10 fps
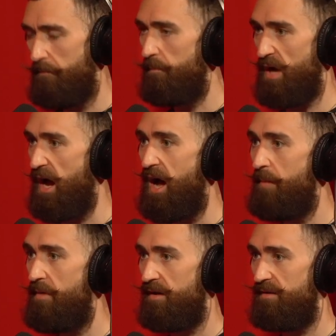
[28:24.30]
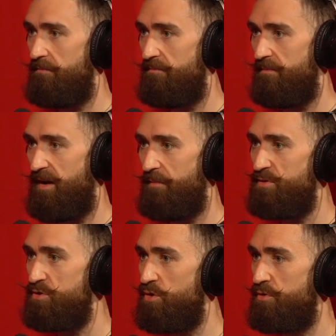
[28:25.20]
I'm calmer. I'm
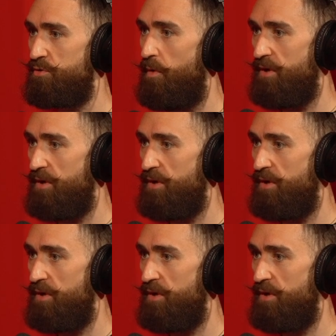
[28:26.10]
so much